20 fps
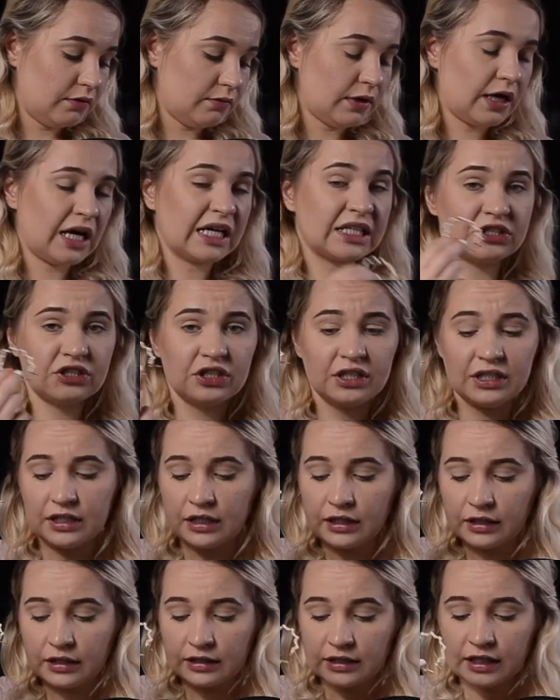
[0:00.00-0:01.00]

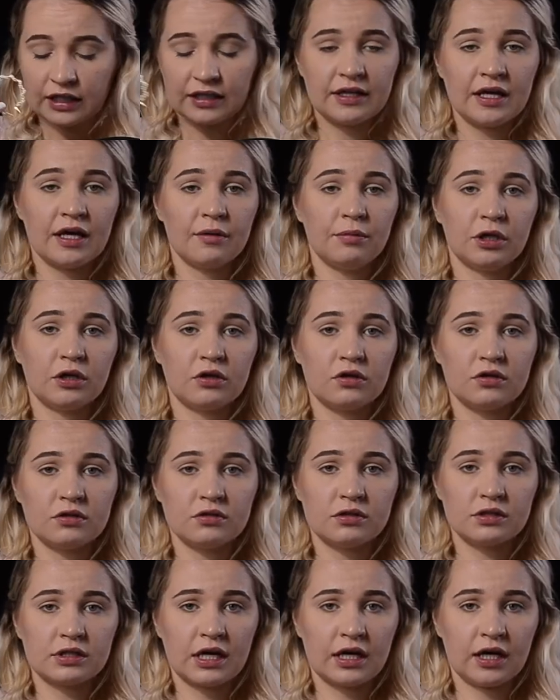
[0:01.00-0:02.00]
Actually they're there
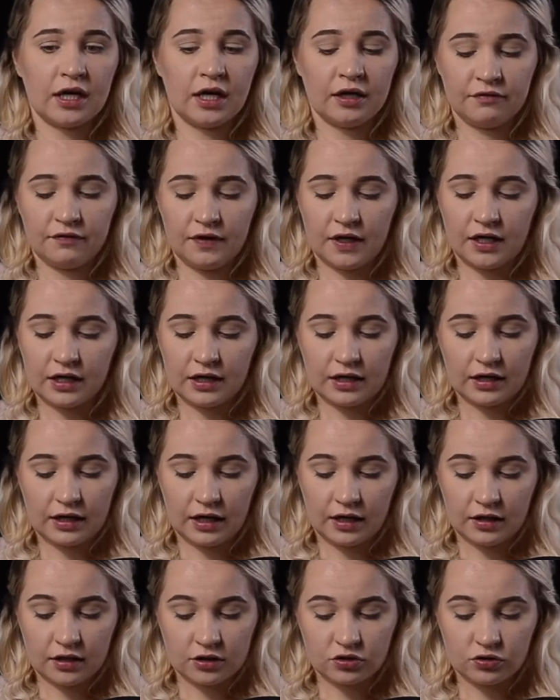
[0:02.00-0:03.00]
because I think
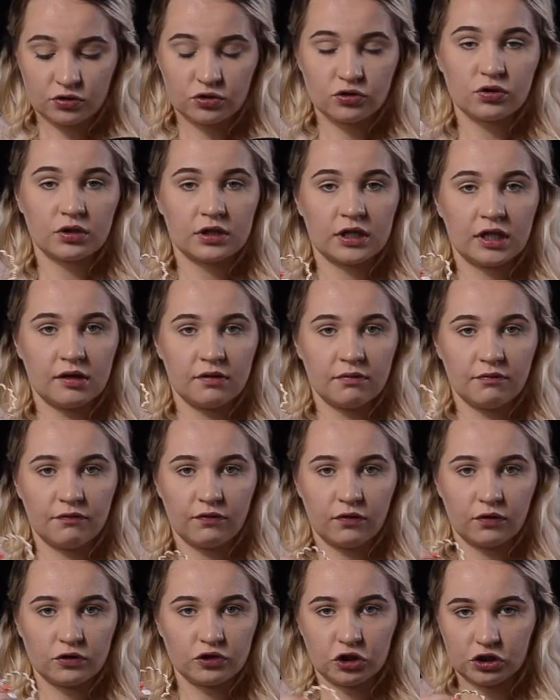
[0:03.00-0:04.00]
I just took them
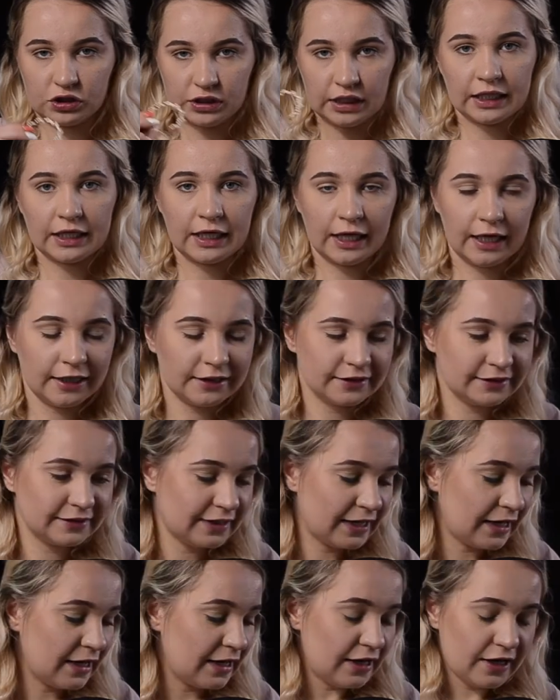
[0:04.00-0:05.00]
for just in case
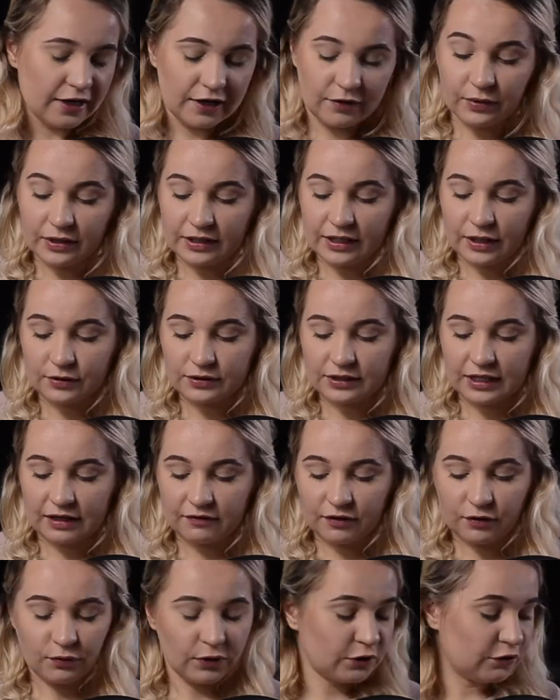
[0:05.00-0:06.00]
when I was
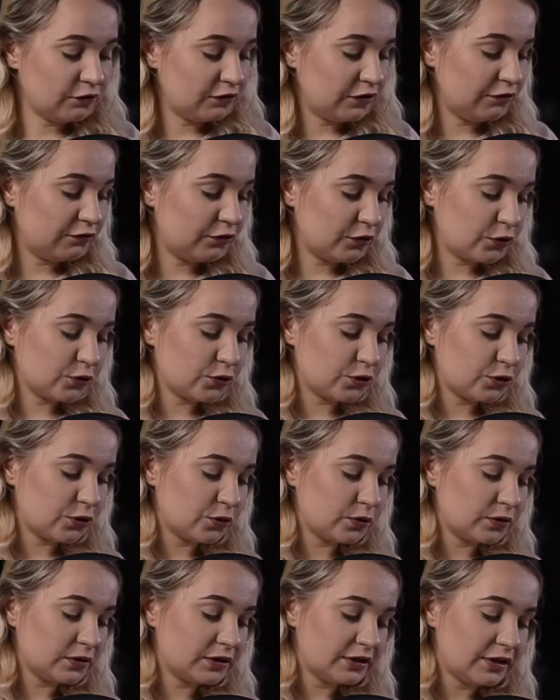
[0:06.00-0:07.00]
having one of the photo
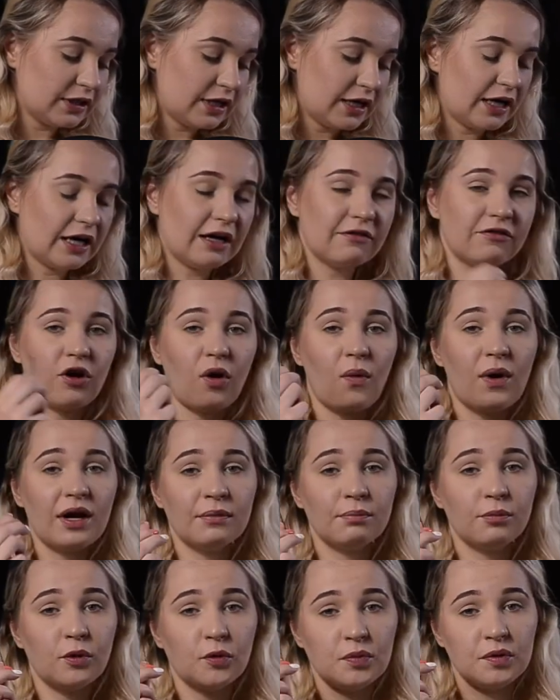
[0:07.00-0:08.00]
shoots. I've got
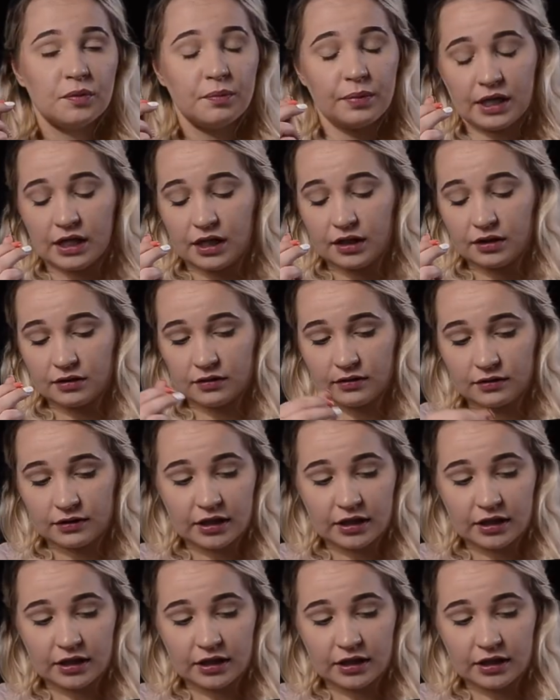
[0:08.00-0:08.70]
one bobby pin.